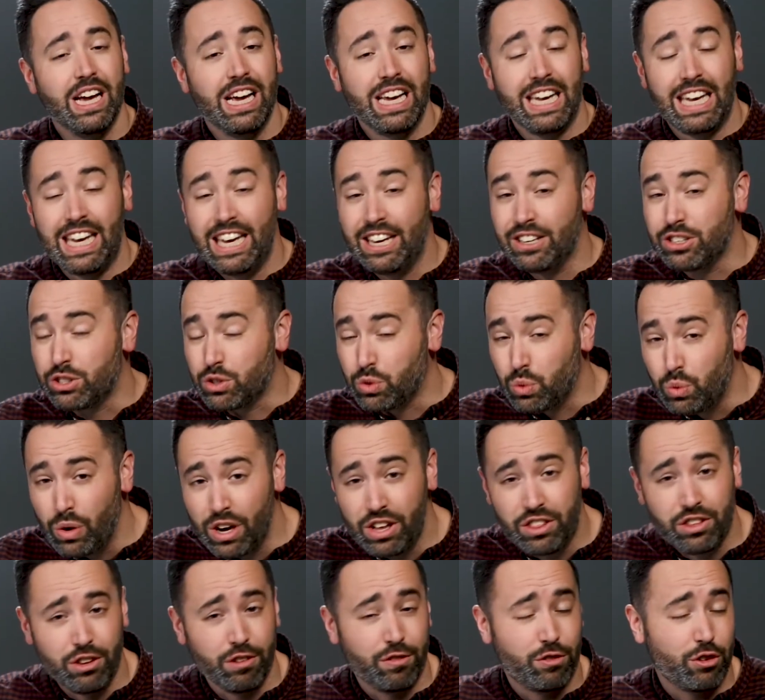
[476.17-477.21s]
He is
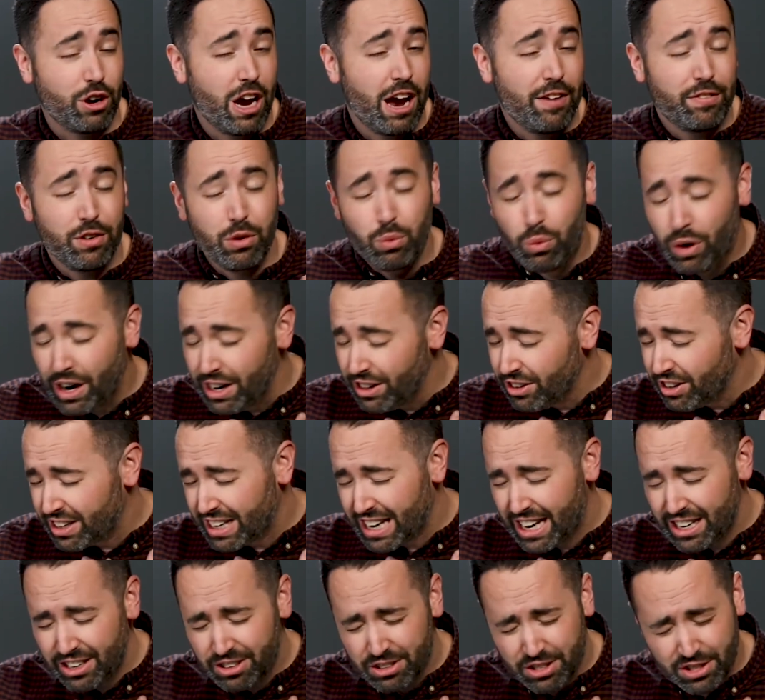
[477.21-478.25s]
with you. For every 1 look
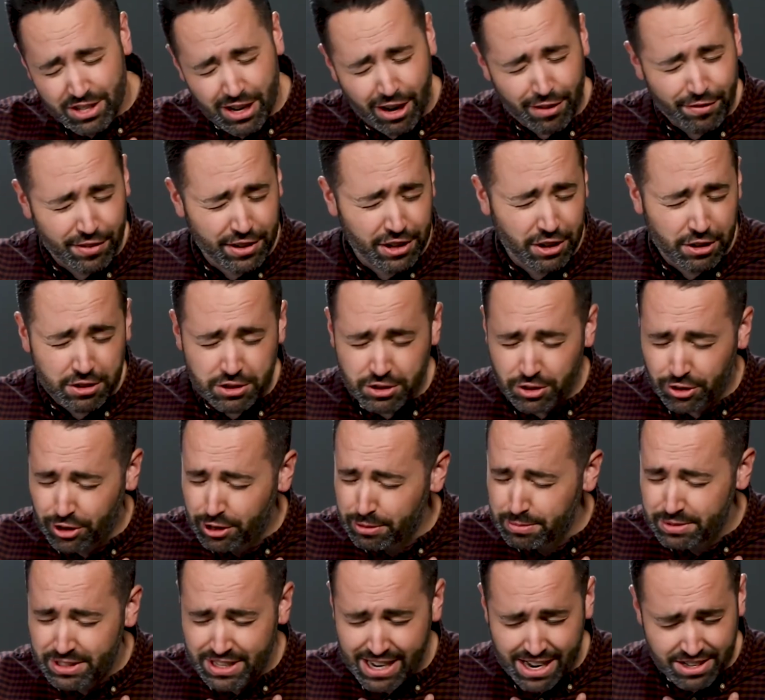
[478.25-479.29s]
at yourself and your
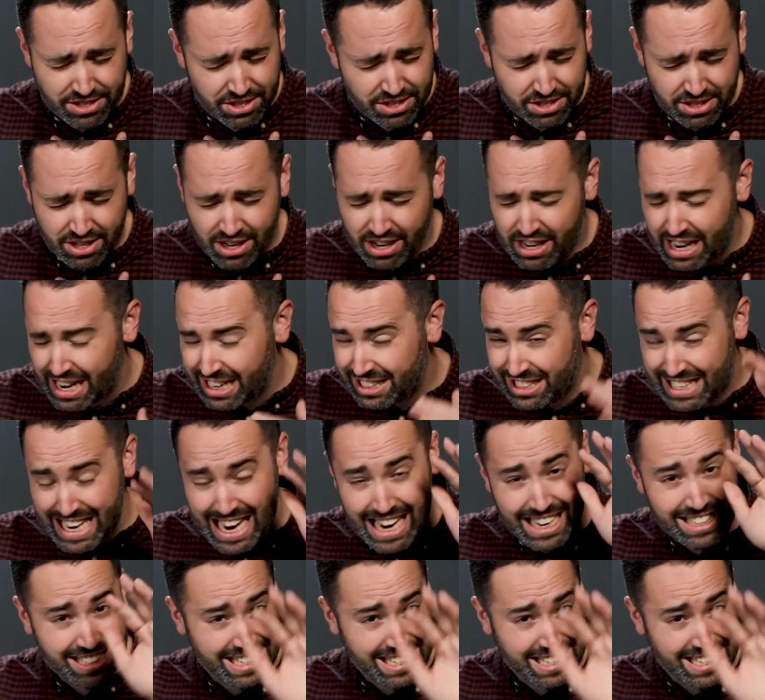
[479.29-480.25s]
circumstances today, take